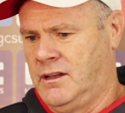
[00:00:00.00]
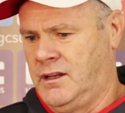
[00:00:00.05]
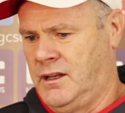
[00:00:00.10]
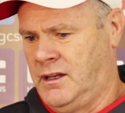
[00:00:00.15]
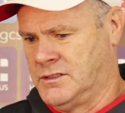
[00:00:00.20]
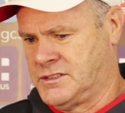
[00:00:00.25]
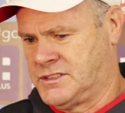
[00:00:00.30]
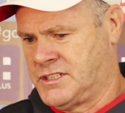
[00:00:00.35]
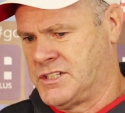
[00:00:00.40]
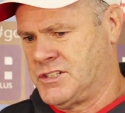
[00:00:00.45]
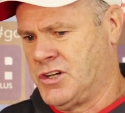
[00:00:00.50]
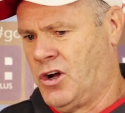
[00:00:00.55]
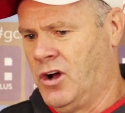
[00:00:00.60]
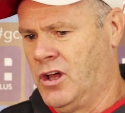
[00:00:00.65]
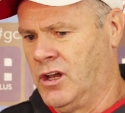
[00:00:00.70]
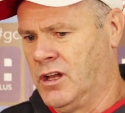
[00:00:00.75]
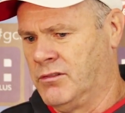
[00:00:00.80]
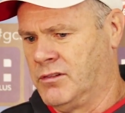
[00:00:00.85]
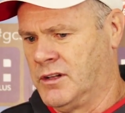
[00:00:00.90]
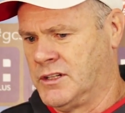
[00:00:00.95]
he was such a
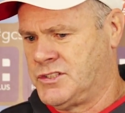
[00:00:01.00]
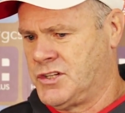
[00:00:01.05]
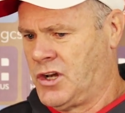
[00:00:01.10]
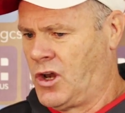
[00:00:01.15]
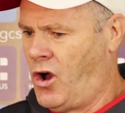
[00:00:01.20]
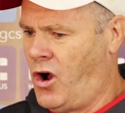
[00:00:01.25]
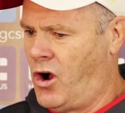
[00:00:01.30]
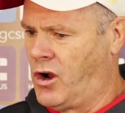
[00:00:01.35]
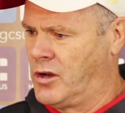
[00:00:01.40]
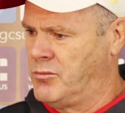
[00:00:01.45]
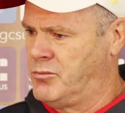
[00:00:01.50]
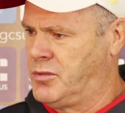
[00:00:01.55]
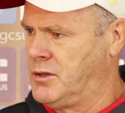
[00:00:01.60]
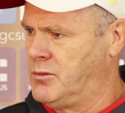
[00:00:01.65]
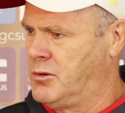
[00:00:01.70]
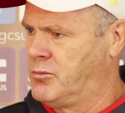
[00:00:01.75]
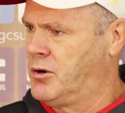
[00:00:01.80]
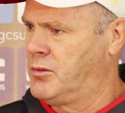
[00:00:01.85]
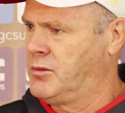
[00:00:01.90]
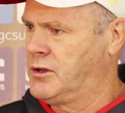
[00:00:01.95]
high level at Geelong, and
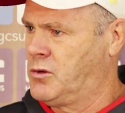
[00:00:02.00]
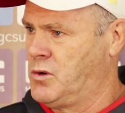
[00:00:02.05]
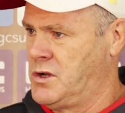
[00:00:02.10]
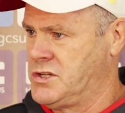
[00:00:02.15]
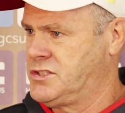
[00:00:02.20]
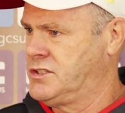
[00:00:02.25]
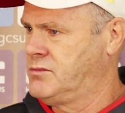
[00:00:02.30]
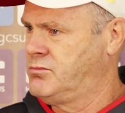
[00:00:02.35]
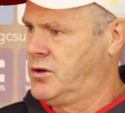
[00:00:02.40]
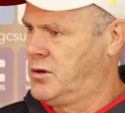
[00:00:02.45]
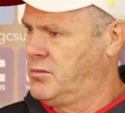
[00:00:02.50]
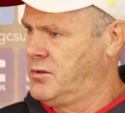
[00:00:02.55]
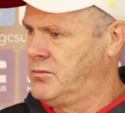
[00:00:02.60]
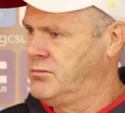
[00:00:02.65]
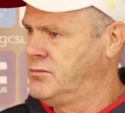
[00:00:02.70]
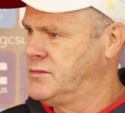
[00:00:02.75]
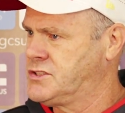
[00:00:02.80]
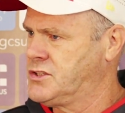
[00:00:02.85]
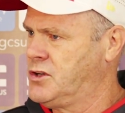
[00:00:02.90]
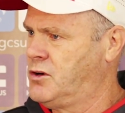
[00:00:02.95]
people probably questioned, probably
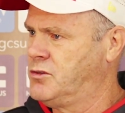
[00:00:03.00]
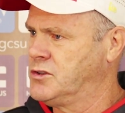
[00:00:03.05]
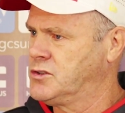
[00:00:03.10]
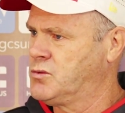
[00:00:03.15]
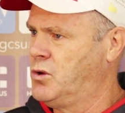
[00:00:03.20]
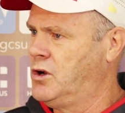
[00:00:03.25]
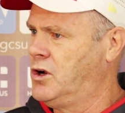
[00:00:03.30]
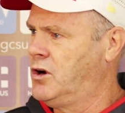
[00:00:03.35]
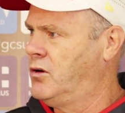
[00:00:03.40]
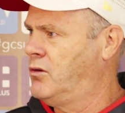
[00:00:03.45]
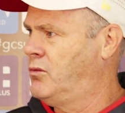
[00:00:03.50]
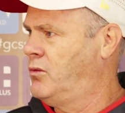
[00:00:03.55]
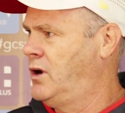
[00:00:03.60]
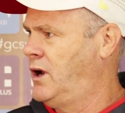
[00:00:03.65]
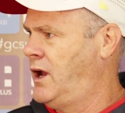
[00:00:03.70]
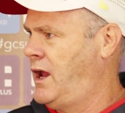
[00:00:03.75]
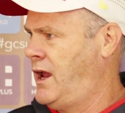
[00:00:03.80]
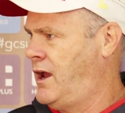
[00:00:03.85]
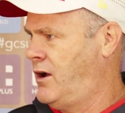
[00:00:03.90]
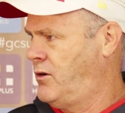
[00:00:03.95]
myself as well,
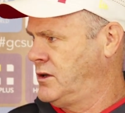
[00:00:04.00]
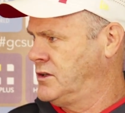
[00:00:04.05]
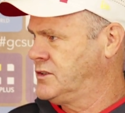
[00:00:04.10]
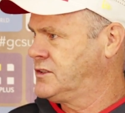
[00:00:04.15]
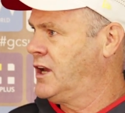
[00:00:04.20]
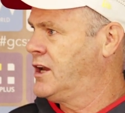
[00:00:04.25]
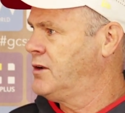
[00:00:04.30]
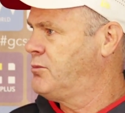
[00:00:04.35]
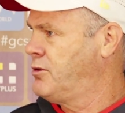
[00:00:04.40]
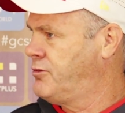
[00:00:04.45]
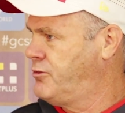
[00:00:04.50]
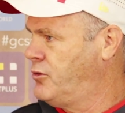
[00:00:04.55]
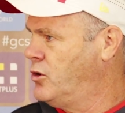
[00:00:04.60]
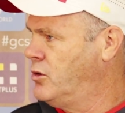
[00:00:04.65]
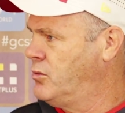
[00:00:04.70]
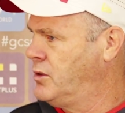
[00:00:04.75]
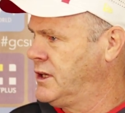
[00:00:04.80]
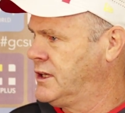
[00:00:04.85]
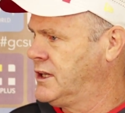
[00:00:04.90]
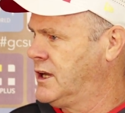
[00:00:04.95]
how he was going to
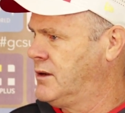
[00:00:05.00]
perform when he